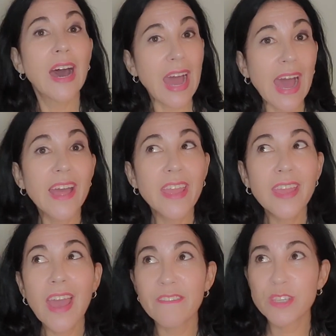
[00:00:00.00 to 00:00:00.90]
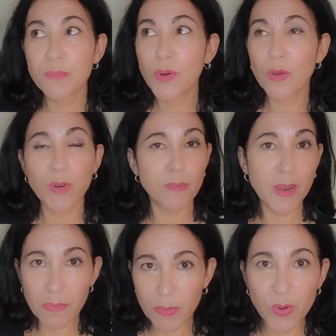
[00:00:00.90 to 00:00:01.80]
I have spoken with
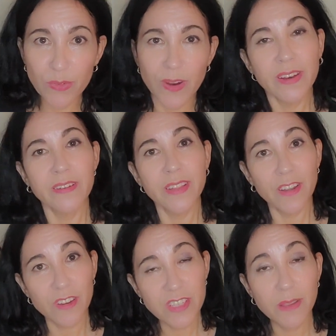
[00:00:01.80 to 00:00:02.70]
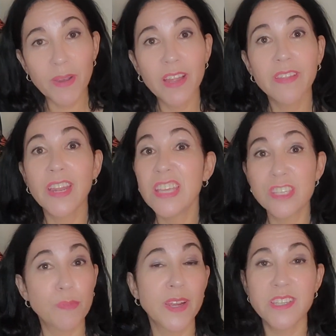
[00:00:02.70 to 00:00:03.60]
many people who have run the New York City Marathon. It
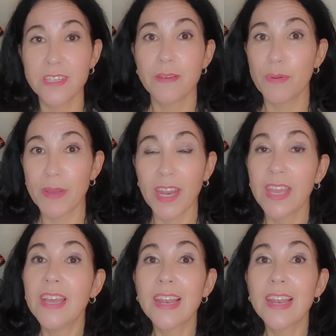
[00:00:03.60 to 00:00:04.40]
surprises everybody.